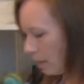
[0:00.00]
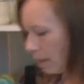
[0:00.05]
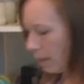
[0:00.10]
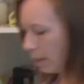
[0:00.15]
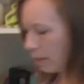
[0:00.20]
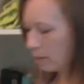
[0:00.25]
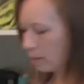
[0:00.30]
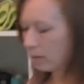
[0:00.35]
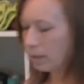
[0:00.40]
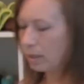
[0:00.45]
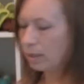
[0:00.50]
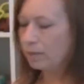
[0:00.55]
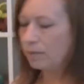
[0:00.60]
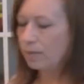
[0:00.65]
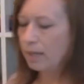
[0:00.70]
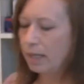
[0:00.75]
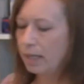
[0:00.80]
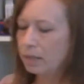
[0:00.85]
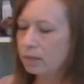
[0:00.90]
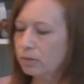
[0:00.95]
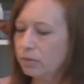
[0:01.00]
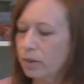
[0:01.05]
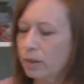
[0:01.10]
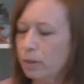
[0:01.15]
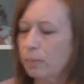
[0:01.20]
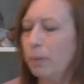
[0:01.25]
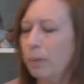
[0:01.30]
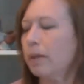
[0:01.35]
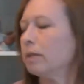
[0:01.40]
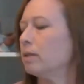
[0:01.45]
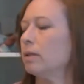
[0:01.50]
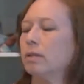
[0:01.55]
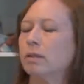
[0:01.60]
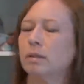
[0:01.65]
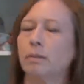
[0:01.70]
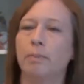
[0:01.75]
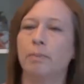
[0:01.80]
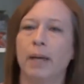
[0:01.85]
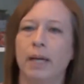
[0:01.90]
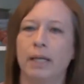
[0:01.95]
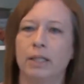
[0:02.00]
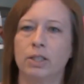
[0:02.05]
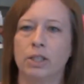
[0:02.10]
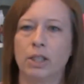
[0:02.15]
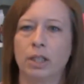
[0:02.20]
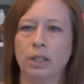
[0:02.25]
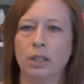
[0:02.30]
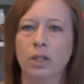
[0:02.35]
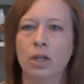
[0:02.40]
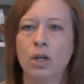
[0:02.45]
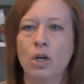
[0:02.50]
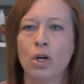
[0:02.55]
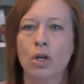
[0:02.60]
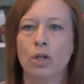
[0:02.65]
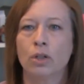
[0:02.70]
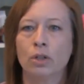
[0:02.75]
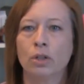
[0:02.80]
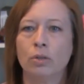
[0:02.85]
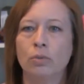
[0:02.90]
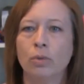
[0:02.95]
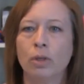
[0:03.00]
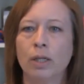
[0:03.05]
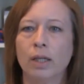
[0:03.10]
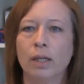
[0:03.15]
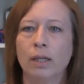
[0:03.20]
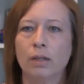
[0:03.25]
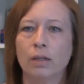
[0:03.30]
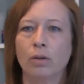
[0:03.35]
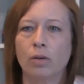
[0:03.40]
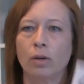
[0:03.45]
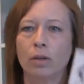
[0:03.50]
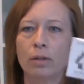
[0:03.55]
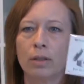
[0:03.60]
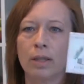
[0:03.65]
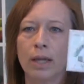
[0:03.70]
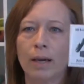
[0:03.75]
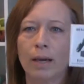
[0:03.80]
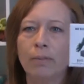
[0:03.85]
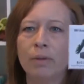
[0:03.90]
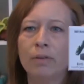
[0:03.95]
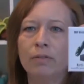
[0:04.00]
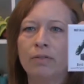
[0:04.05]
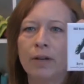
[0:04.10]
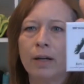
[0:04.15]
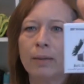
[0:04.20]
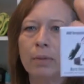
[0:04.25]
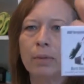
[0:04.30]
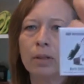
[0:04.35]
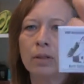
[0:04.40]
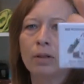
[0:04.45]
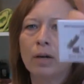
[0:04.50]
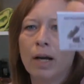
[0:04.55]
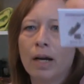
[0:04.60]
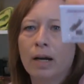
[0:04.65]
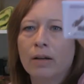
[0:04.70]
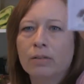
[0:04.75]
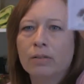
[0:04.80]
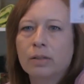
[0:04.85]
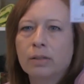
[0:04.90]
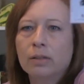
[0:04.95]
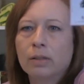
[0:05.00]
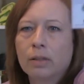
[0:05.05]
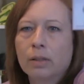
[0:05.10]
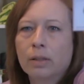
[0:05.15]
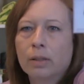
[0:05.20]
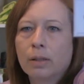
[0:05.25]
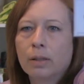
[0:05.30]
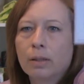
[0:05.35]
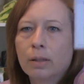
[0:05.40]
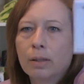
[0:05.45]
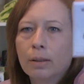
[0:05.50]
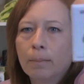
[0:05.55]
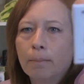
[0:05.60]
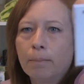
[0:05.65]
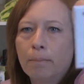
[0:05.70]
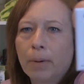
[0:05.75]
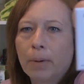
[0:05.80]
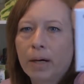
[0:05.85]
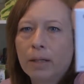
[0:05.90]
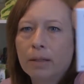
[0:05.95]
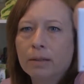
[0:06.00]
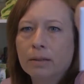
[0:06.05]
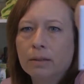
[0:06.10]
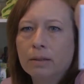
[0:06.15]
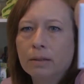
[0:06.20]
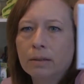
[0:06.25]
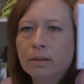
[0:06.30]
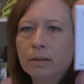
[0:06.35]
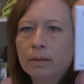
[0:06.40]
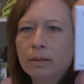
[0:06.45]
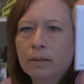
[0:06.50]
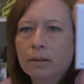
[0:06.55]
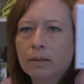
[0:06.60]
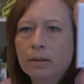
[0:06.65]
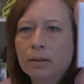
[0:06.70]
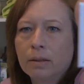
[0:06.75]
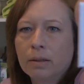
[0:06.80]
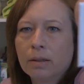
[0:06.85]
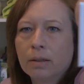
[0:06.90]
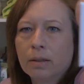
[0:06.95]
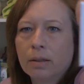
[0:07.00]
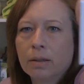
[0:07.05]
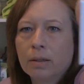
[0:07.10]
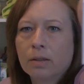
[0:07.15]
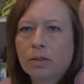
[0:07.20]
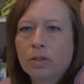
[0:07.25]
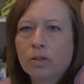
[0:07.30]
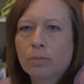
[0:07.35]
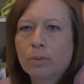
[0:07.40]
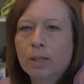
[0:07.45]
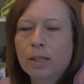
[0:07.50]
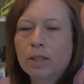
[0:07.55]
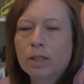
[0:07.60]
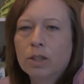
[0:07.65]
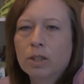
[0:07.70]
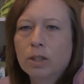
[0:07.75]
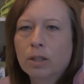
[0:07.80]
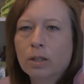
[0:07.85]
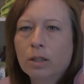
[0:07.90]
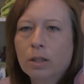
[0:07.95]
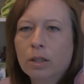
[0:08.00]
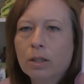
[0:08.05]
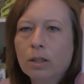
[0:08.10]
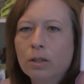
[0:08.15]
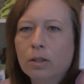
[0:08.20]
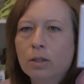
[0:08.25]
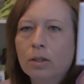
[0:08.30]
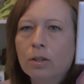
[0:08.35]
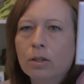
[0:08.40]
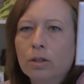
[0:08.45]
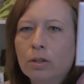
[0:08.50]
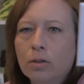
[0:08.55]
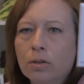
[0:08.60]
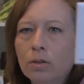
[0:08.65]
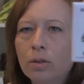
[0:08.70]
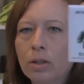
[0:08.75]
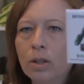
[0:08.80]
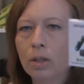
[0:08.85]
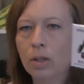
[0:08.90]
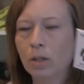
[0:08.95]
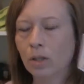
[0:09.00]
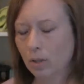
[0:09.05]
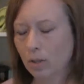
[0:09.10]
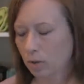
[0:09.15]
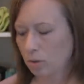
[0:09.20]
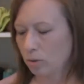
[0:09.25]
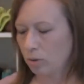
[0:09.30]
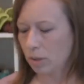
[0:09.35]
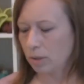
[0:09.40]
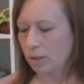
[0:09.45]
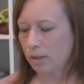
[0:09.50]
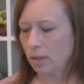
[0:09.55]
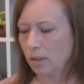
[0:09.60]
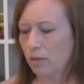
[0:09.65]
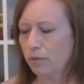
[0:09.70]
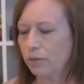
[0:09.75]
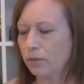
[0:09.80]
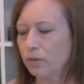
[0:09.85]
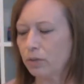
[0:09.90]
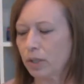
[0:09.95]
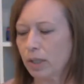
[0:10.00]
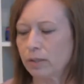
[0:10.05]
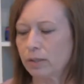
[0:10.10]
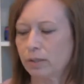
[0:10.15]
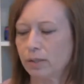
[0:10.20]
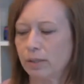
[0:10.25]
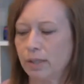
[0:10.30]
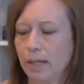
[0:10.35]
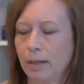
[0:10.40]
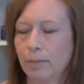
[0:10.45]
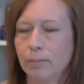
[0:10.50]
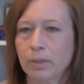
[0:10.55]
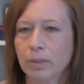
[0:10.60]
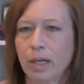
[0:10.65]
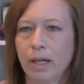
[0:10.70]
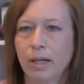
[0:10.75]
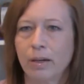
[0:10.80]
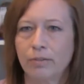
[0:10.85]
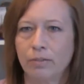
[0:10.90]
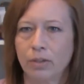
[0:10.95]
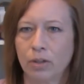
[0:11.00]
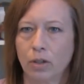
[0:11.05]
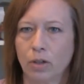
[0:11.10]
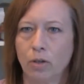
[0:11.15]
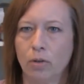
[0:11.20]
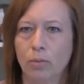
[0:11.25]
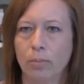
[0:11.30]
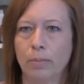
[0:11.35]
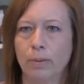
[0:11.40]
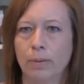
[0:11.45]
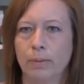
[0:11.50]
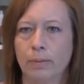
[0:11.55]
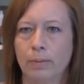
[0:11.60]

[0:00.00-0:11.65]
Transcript: and thanks for your participation, you will get a North Cabin Fiber Crafts button. So make sure to include your self-addressed stamped envelope